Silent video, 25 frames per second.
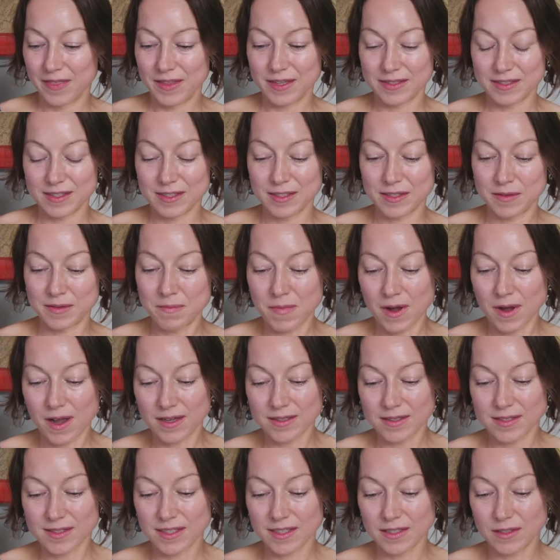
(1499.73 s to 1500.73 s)
This is
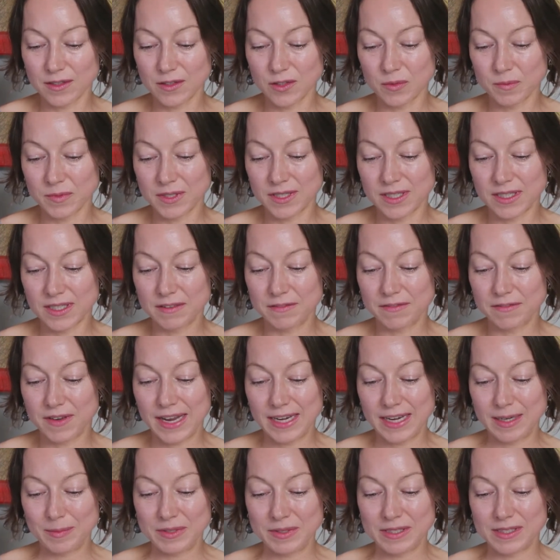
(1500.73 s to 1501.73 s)
Moss Illumina
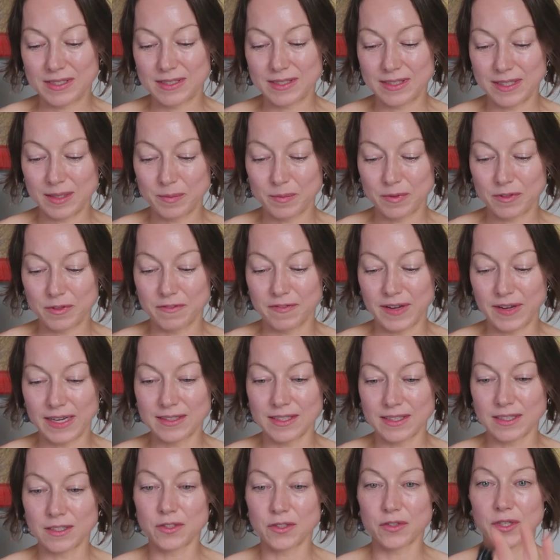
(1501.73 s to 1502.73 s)
Vitamin C
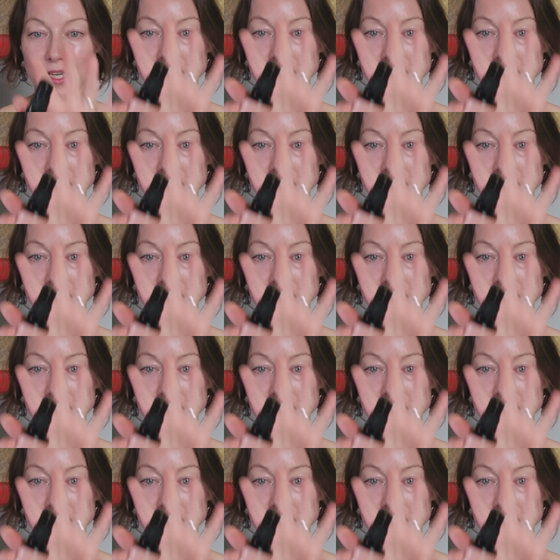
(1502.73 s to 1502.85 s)
Perfecting